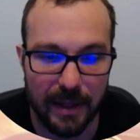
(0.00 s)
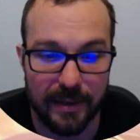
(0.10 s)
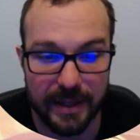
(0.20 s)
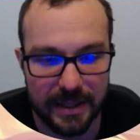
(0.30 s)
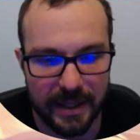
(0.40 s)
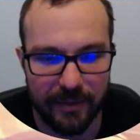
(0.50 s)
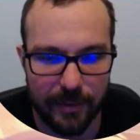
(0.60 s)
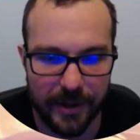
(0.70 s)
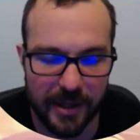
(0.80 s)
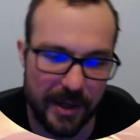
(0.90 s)
They didn't have the
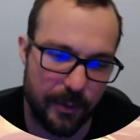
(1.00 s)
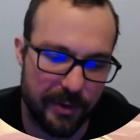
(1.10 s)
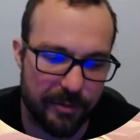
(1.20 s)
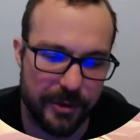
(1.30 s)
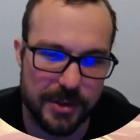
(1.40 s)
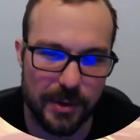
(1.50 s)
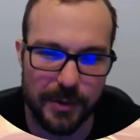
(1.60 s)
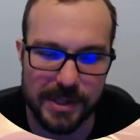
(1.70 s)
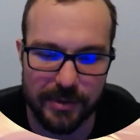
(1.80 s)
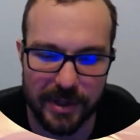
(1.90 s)
monkey. I went first, so it
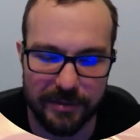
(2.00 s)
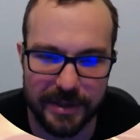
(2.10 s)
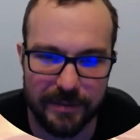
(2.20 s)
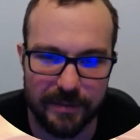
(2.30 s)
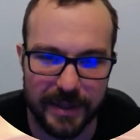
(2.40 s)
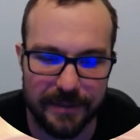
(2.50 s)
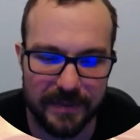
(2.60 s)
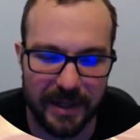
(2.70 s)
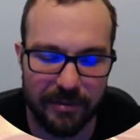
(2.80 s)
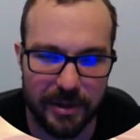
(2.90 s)
wasn't relevant, but
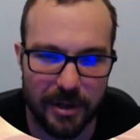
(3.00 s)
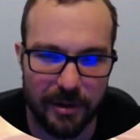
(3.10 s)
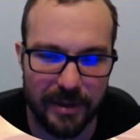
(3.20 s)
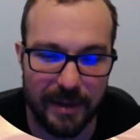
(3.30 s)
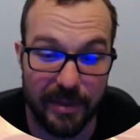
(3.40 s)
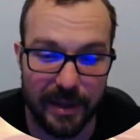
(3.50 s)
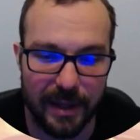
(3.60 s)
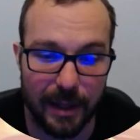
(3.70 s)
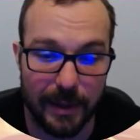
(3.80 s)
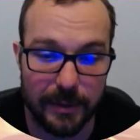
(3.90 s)
definitely a card that I'm
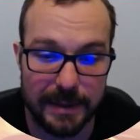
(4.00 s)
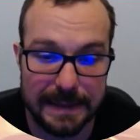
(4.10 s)
thinking about.